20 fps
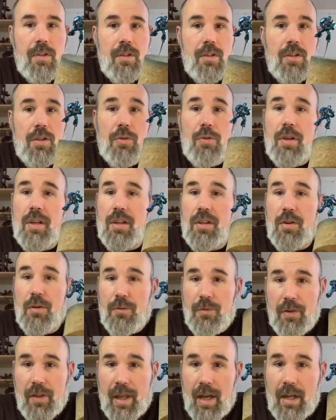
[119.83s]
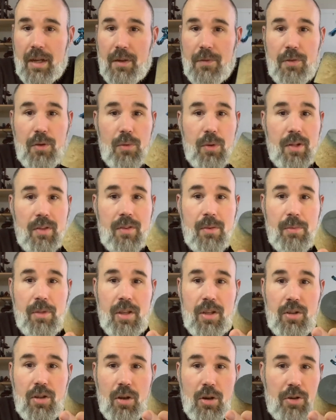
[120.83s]
you can go for that. If you want
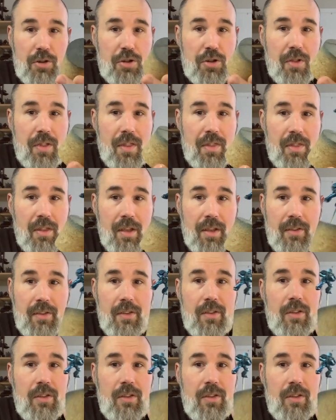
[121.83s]
something larger than this,